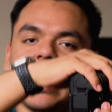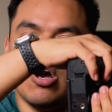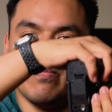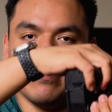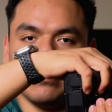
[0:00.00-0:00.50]

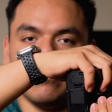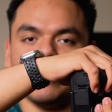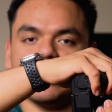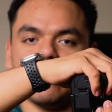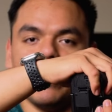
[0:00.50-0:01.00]
help
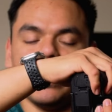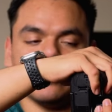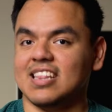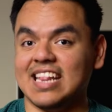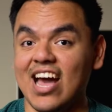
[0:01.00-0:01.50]
with the
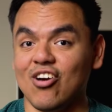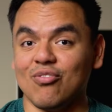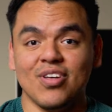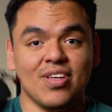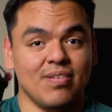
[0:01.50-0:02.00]
weight. Now,
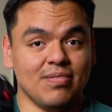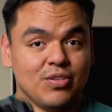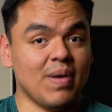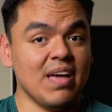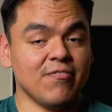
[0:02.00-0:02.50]

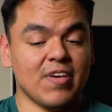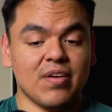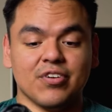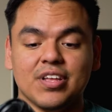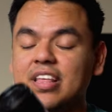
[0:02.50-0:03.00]
to my
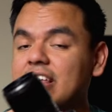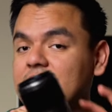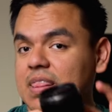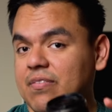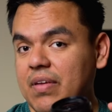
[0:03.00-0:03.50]
favorite,
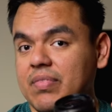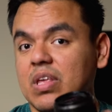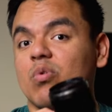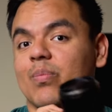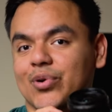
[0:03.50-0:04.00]
the 50
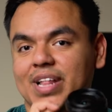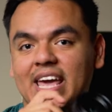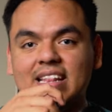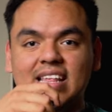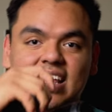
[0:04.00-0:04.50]
1.8